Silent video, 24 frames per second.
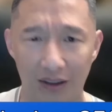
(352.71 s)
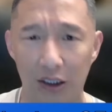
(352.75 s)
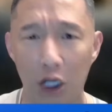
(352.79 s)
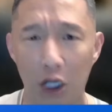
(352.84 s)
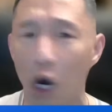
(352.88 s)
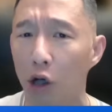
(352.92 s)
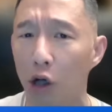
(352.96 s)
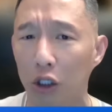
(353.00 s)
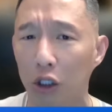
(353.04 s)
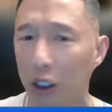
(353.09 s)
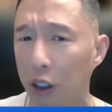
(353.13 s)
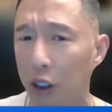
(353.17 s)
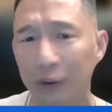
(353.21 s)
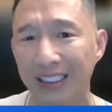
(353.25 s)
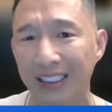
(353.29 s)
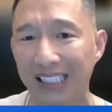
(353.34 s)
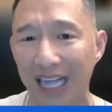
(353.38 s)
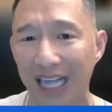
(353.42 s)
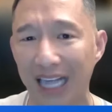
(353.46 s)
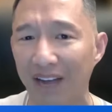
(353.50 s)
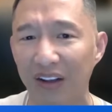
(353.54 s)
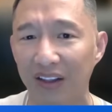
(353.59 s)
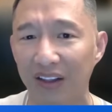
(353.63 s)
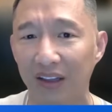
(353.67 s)
Gold could go to
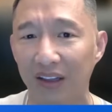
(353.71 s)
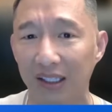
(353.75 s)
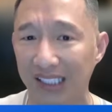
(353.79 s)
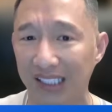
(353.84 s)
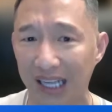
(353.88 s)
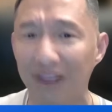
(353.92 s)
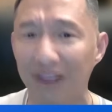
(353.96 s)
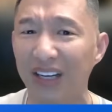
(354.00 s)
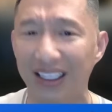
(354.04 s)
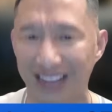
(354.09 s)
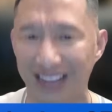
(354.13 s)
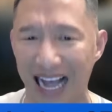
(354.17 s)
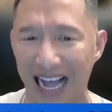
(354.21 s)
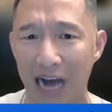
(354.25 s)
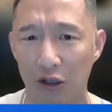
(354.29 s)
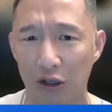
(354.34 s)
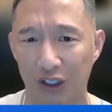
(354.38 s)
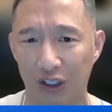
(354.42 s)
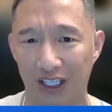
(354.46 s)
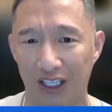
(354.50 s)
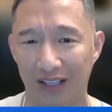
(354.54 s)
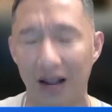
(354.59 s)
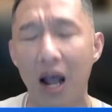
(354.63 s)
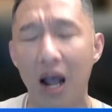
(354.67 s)

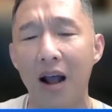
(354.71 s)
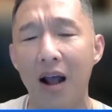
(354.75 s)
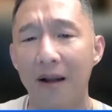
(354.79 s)
70,000.